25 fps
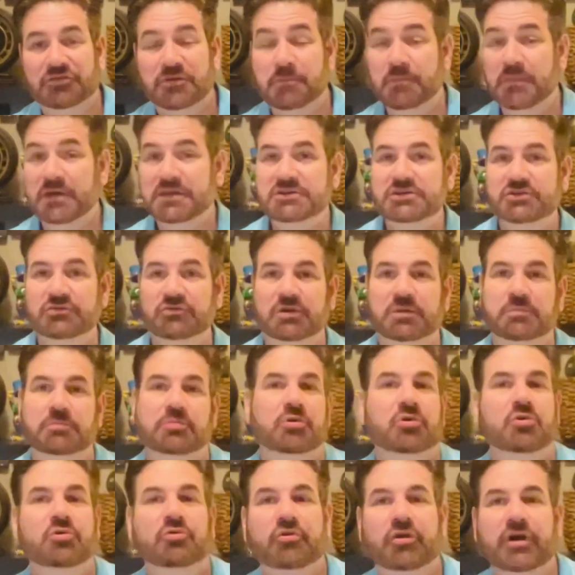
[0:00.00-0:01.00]
the mentoring
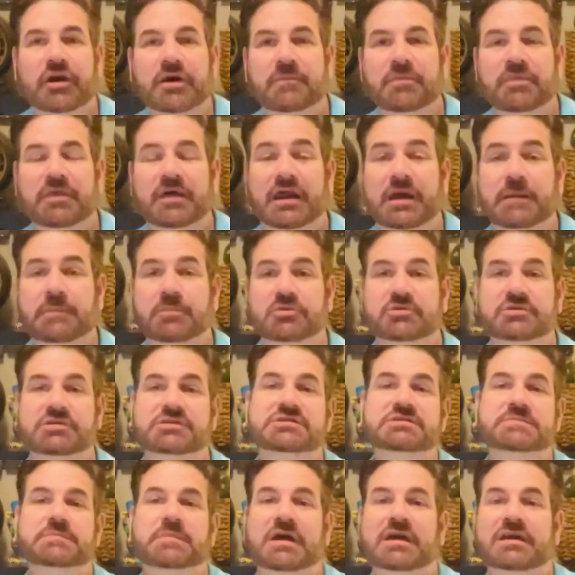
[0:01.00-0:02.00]
program that I
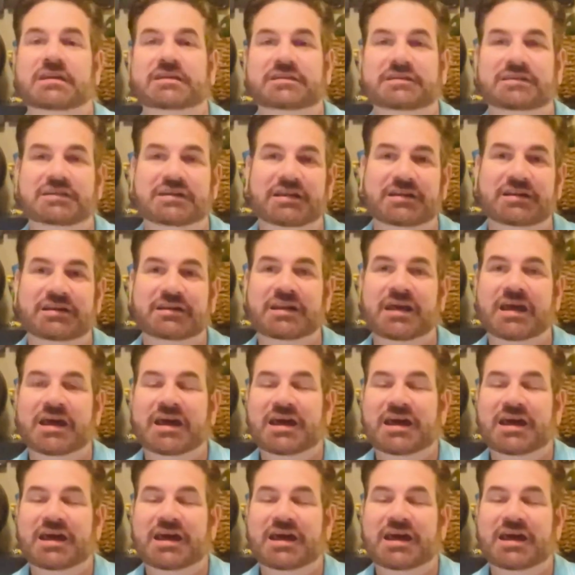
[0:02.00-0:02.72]
participated in